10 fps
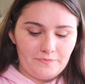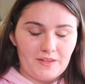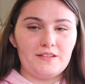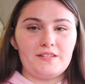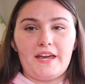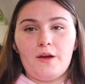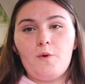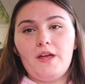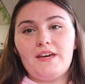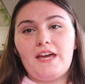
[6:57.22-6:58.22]
The second
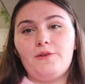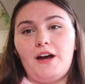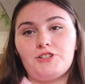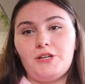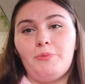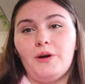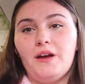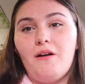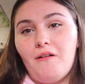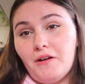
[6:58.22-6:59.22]
one that you actually
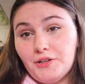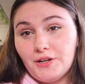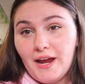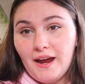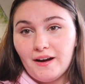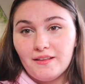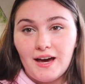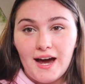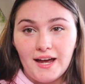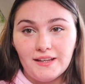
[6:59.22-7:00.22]
put on your hair
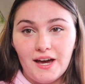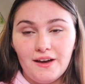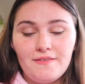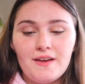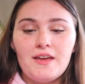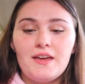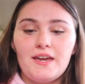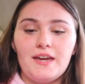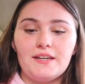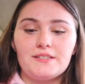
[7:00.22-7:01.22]
that I love
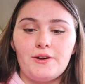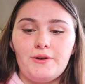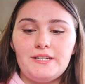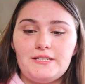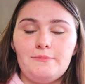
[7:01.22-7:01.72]
is going to